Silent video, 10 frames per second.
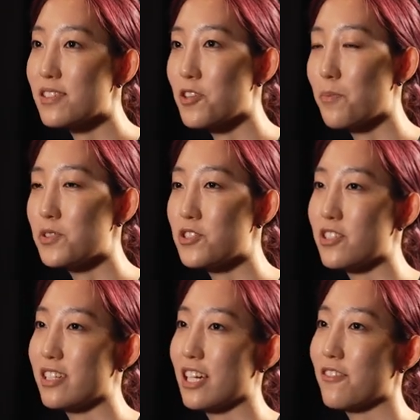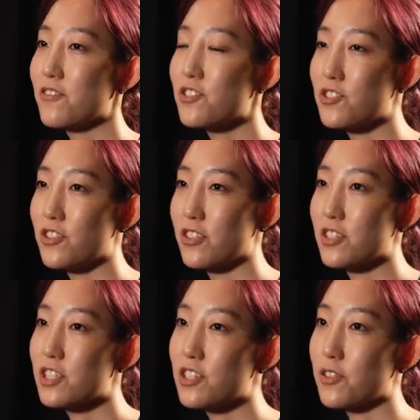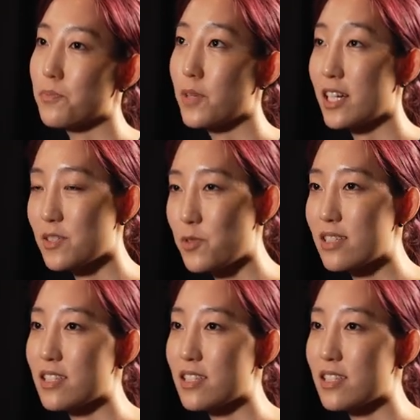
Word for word: the opportunity for students to express